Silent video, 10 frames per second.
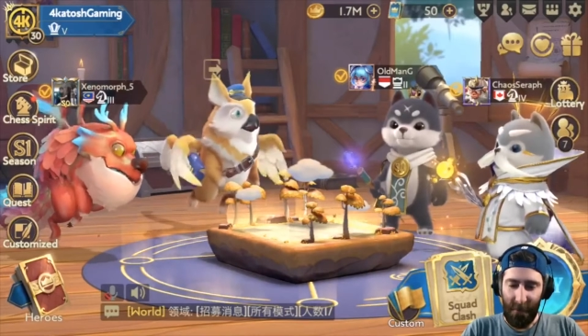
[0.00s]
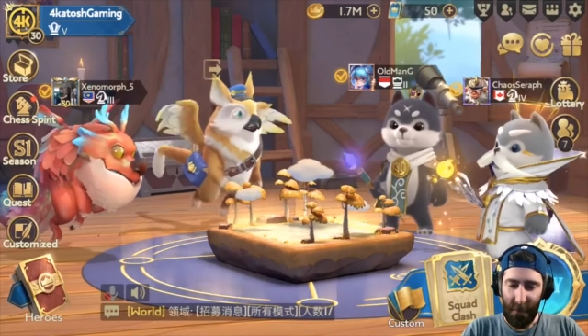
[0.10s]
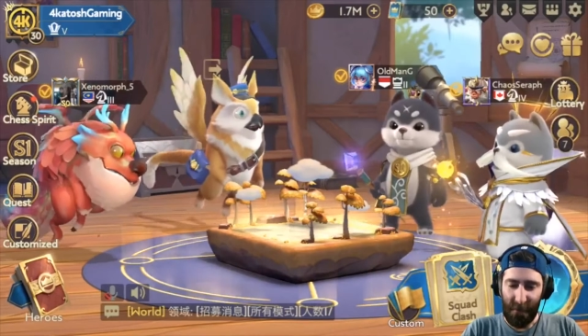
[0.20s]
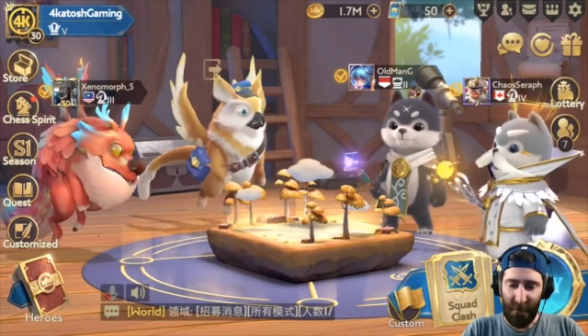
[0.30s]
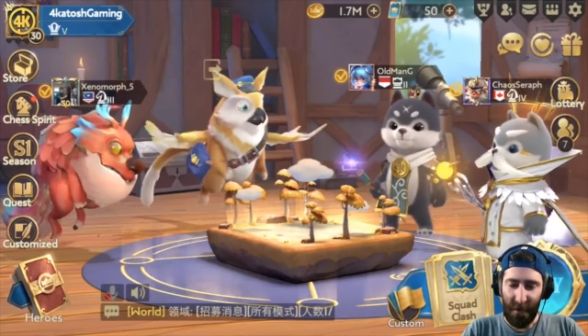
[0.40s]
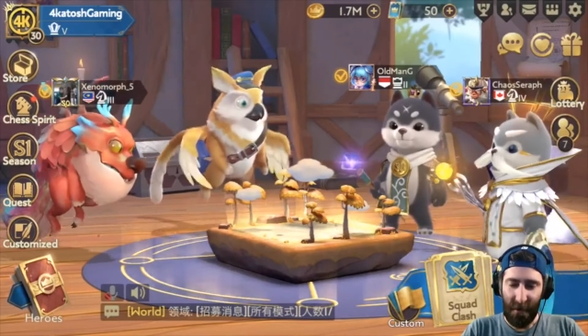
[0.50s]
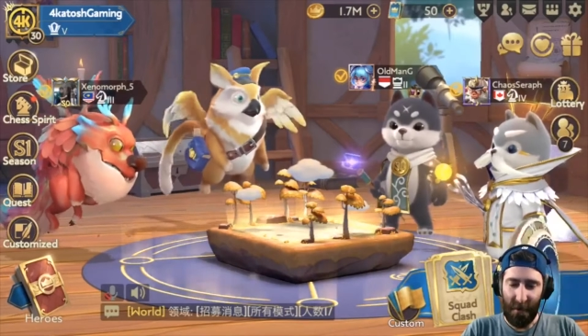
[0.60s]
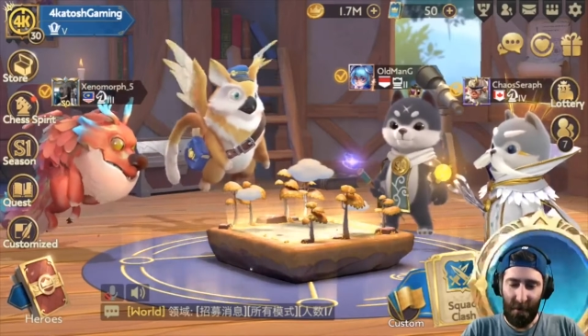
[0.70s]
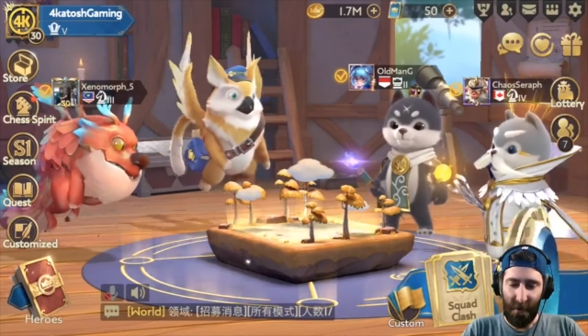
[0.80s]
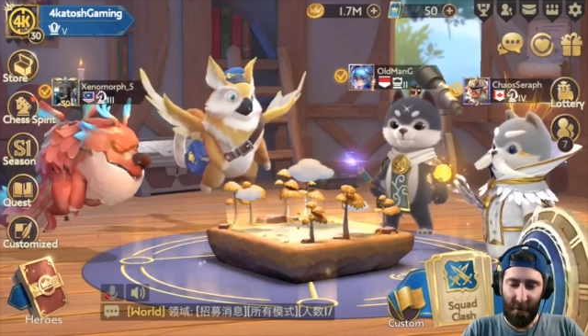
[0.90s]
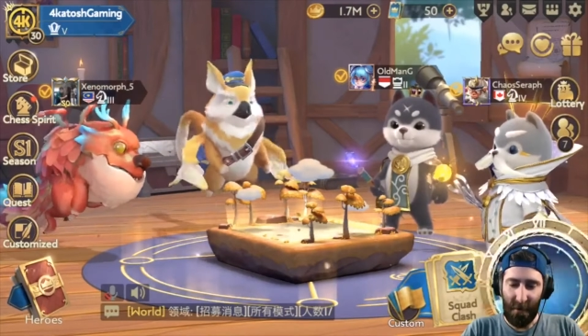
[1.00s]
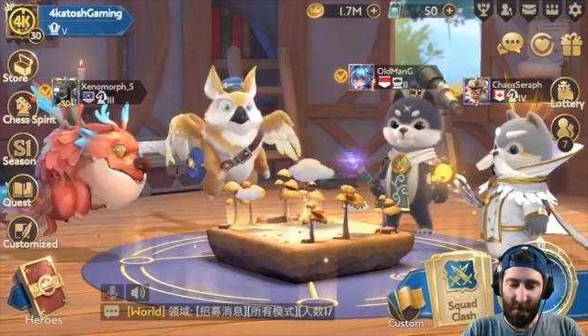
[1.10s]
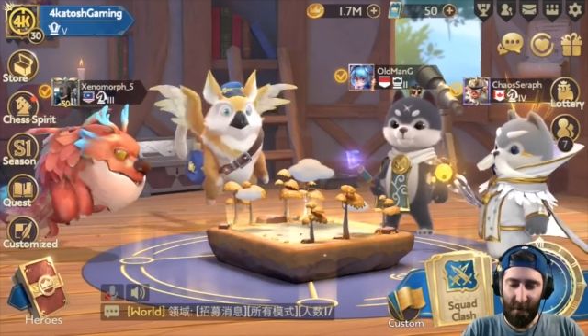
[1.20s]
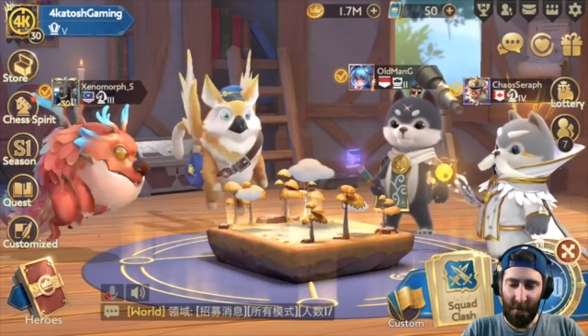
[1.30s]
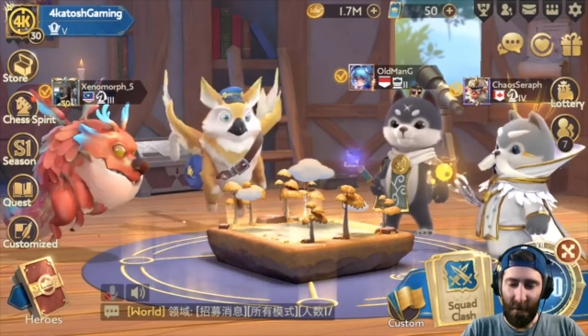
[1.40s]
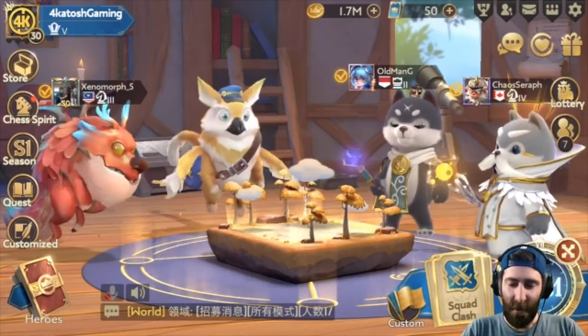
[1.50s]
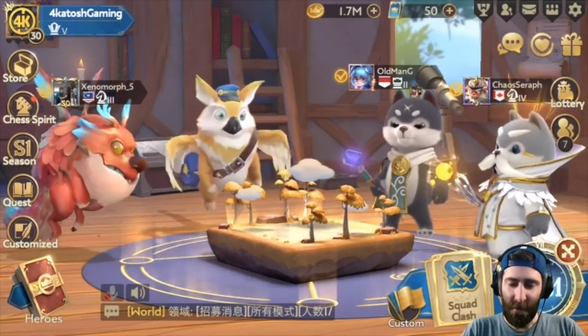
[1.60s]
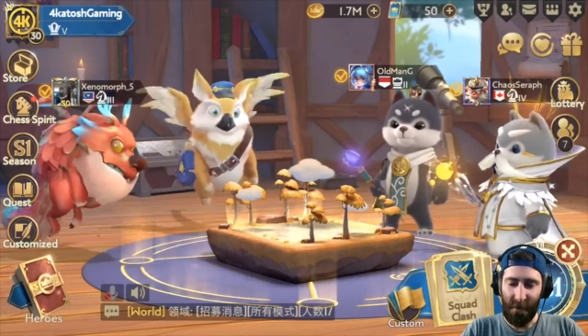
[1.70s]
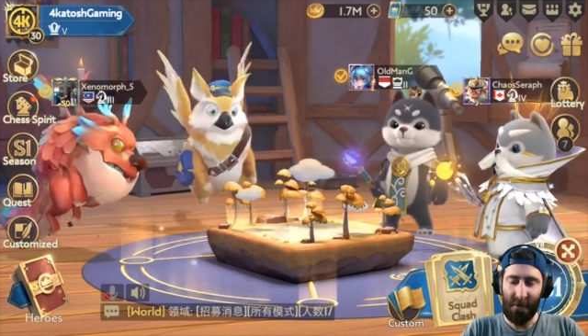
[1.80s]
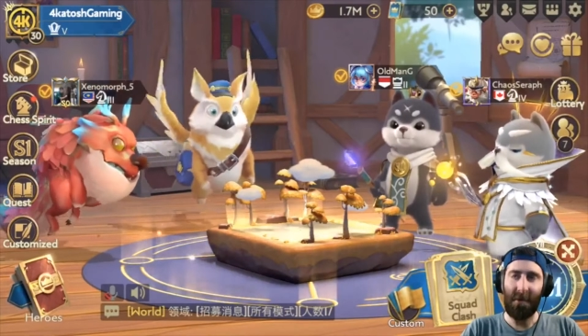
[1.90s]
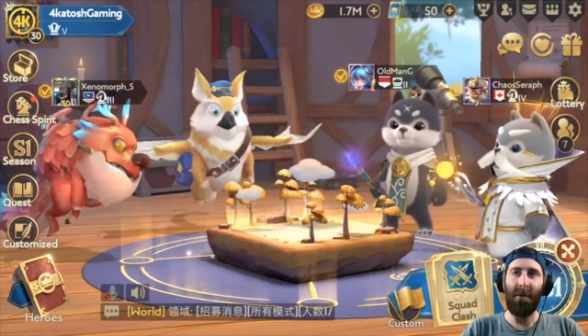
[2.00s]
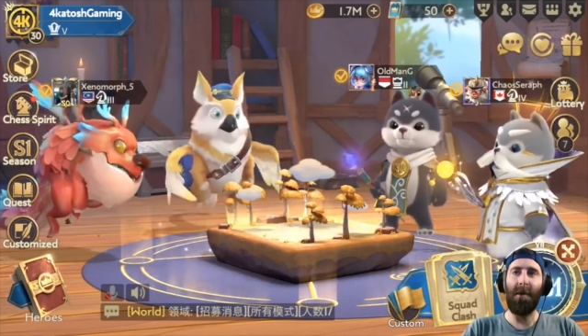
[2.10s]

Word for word: Everyone's ready. No issues